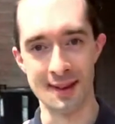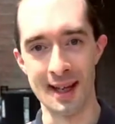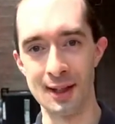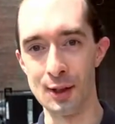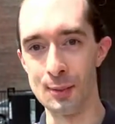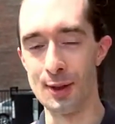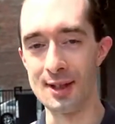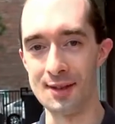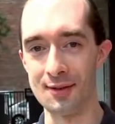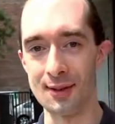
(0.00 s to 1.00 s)
Thank you,
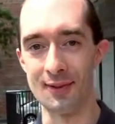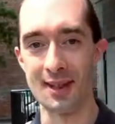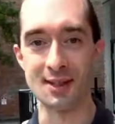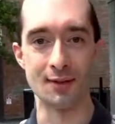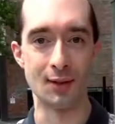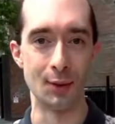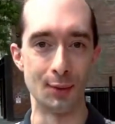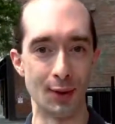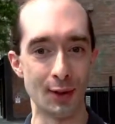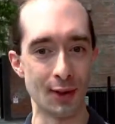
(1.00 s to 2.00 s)
Boise Film
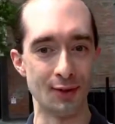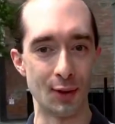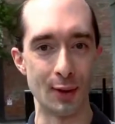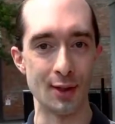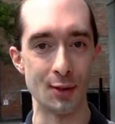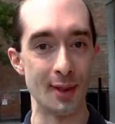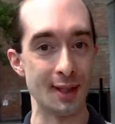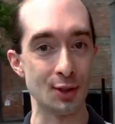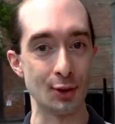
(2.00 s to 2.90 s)
Festival. Looking forward to being